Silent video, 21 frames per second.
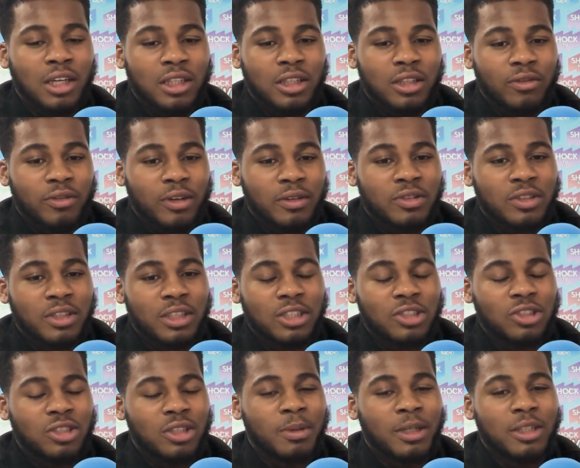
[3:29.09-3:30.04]
The ref's
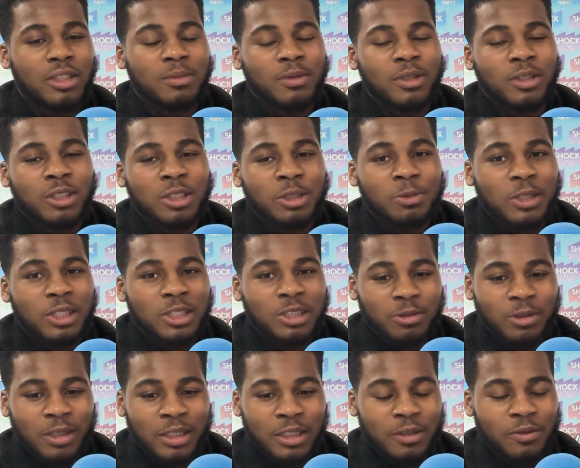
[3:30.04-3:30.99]
literally about to blow his
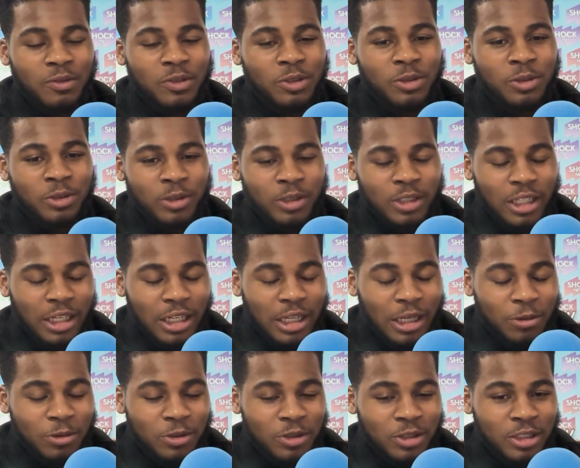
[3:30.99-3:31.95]
whistle and they've scored, and
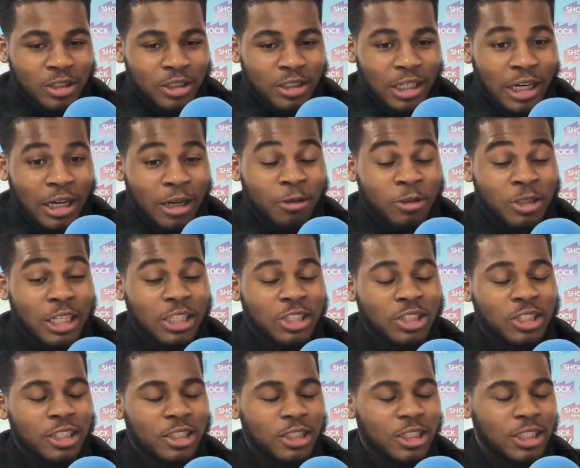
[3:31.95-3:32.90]
I was
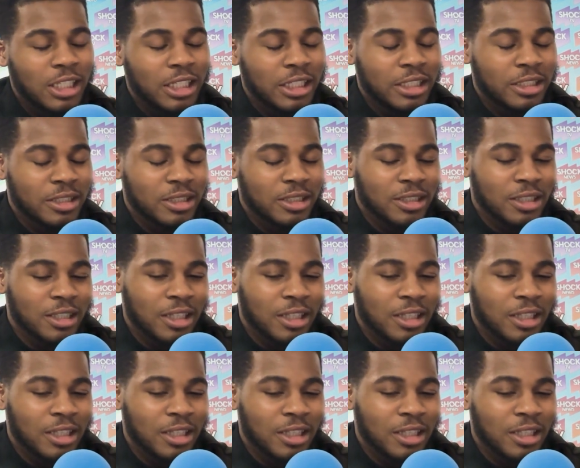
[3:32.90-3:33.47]
actually in tears.